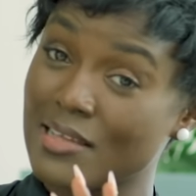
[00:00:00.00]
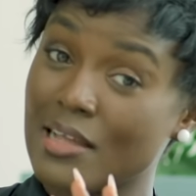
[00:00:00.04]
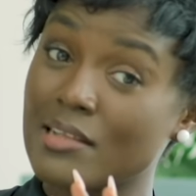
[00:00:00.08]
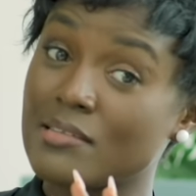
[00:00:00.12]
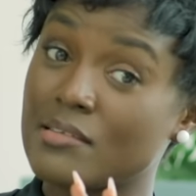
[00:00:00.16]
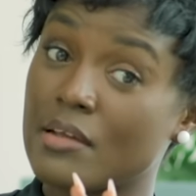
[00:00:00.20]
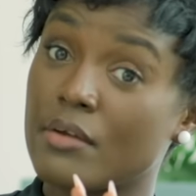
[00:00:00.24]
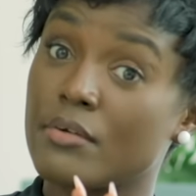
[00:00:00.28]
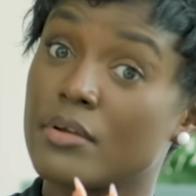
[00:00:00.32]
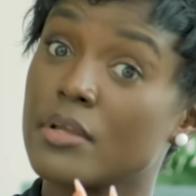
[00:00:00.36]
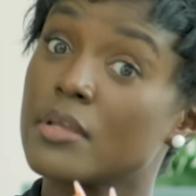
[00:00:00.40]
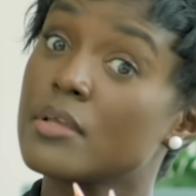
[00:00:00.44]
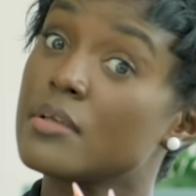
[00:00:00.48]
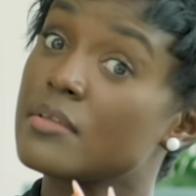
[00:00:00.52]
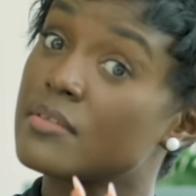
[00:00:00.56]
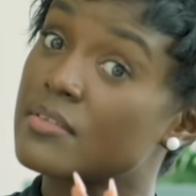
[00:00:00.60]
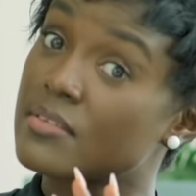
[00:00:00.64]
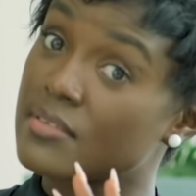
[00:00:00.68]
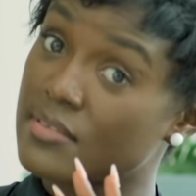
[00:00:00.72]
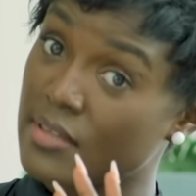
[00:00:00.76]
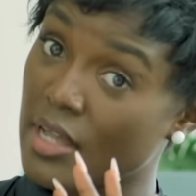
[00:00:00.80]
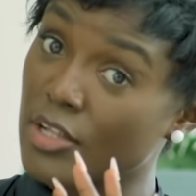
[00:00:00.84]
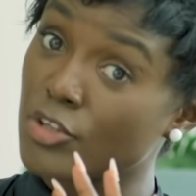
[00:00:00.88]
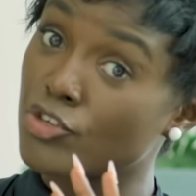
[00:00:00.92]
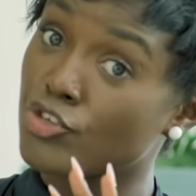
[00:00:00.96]
surgery is
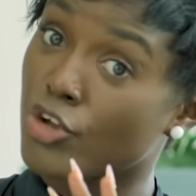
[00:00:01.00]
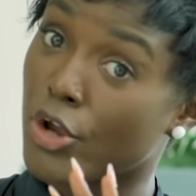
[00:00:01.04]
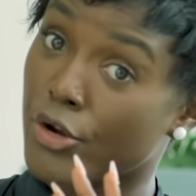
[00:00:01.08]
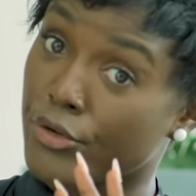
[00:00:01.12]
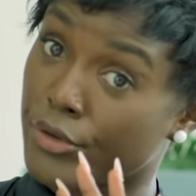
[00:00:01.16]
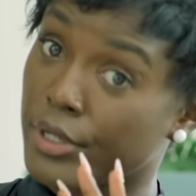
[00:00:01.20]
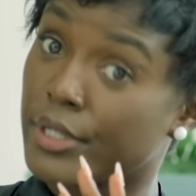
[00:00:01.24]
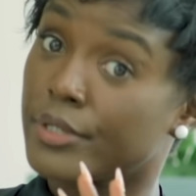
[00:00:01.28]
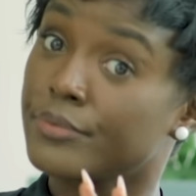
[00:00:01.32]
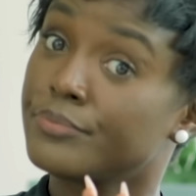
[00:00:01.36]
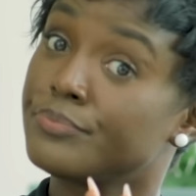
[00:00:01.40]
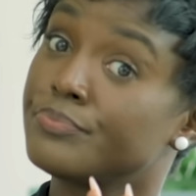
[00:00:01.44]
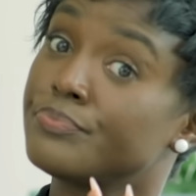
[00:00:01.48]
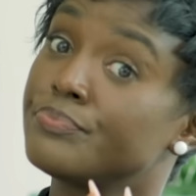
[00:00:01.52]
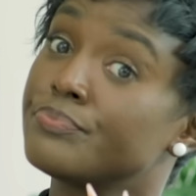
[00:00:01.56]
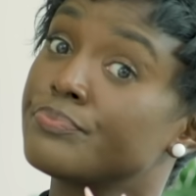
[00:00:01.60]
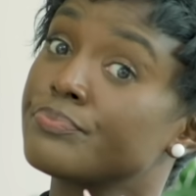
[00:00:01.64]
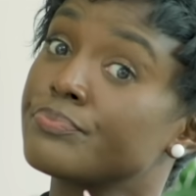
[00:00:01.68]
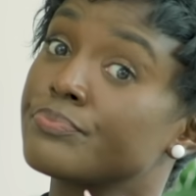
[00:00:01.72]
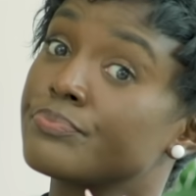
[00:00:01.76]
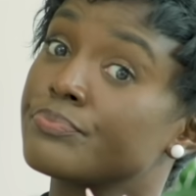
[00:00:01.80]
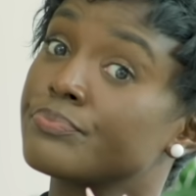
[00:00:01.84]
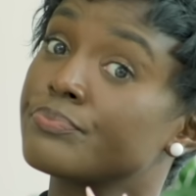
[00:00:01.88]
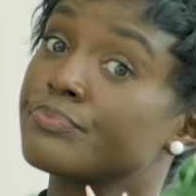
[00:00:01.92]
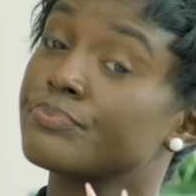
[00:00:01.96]
surgery.
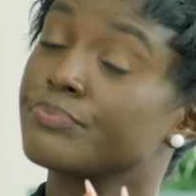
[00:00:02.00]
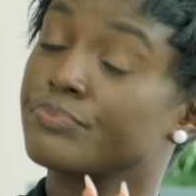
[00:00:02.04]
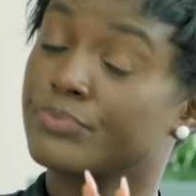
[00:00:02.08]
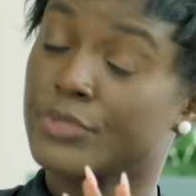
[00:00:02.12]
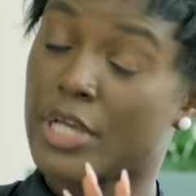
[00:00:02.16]
It is.